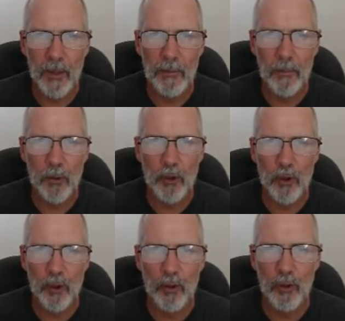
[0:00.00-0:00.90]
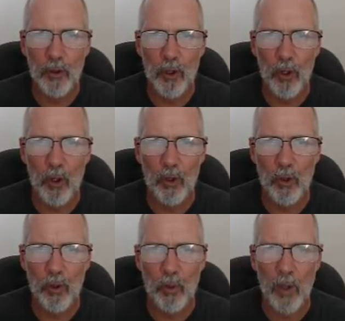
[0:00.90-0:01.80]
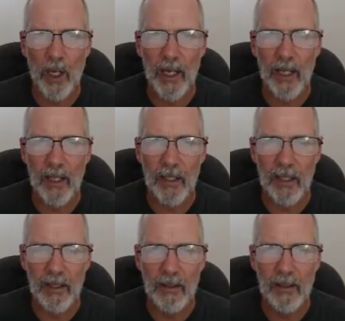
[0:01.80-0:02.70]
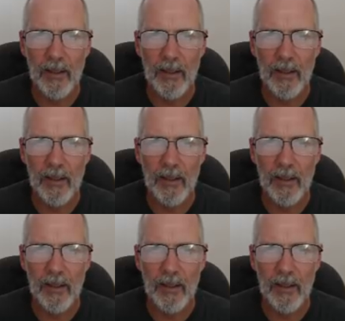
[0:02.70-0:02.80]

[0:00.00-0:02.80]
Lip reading: People should talk quietly.